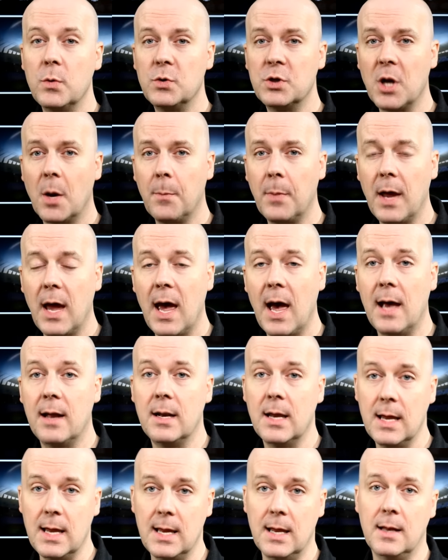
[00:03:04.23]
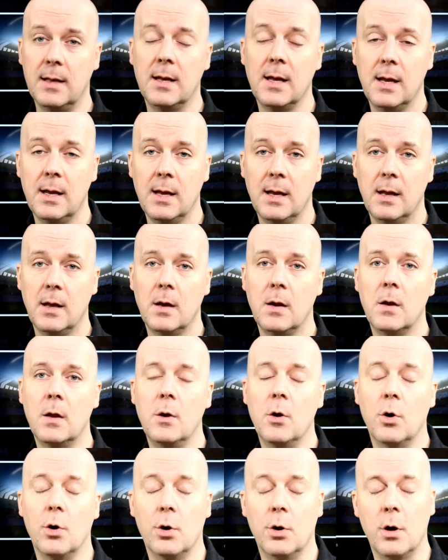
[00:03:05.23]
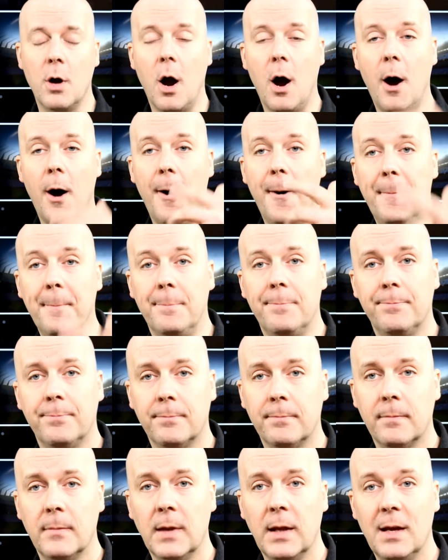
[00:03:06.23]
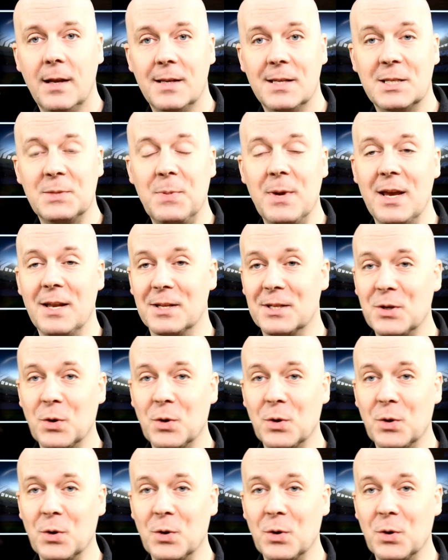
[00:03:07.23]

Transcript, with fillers: you jump ahead in your um, speed.